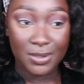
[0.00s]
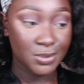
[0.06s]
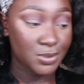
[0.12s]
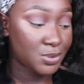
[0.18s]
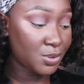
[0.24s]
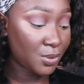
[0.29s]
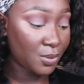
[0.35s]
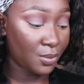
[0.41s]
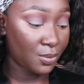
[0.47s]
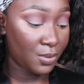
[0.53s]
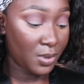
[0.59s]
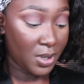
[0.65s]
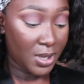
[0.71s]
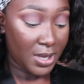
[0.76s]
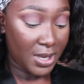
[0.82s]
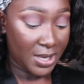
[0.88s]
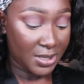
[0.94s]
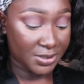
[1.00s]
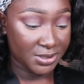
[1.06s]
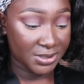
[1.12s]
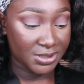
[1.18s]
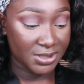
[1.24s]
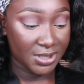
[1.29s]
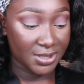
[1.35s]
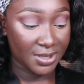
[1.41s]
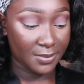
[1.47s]
So I'll
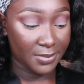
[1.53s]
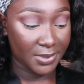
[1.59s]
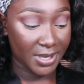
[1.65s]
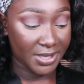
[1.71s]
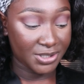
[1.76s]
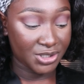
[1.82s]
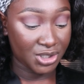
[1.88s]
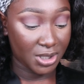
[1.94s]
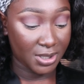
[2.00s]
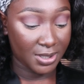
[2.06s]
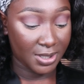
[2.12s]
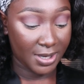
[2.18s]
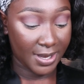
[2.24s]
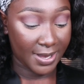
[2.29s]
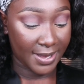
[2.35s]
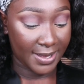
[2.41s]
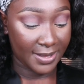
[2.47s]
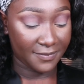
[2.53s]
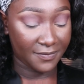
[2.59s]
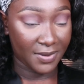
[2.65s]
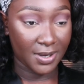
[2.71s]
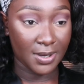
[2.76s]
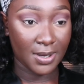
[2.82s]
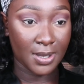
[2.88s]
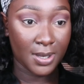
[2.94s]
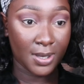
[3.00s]
just take the black shade that I have
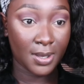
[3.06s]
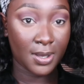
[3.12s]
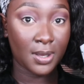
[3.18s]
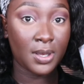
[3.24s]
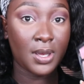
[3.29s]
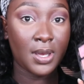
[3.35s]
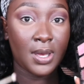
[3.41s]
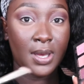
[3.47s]
in here,